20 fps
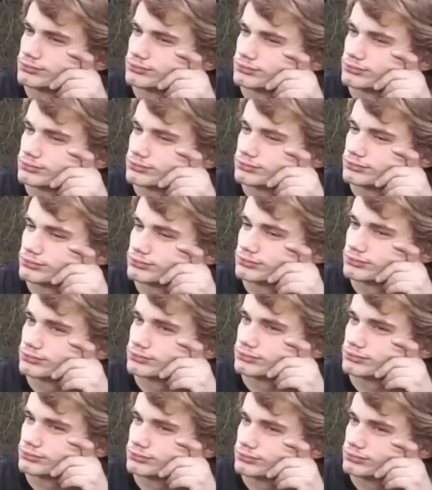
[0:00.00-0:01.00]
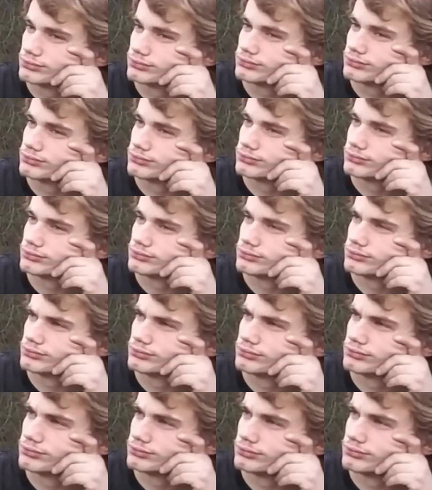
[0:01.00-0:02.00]

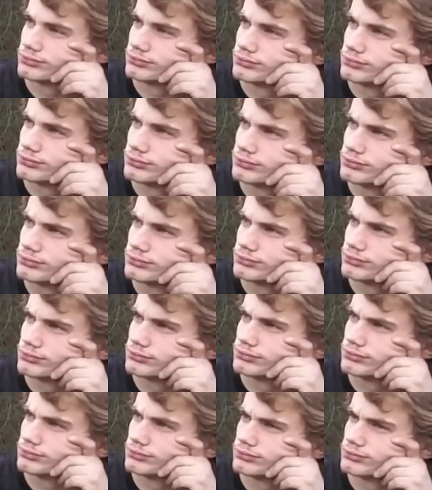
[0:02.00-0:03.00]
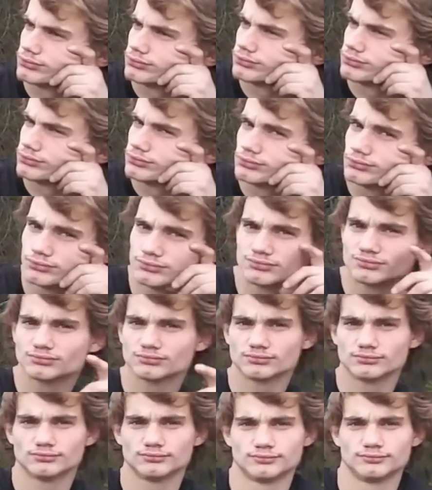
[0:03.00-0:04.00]

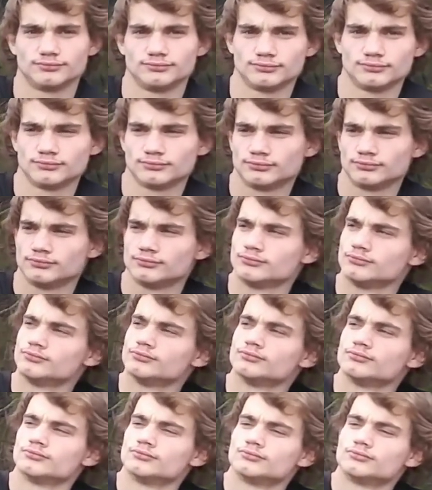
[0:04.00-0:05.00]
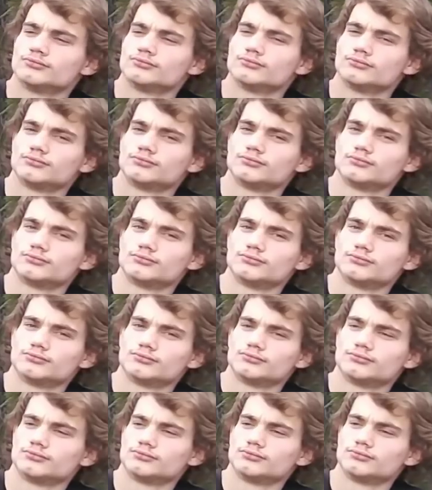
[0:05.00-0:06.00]

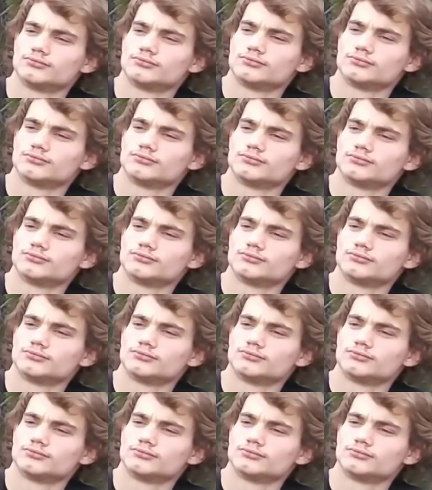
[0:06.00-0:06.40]
[no speech]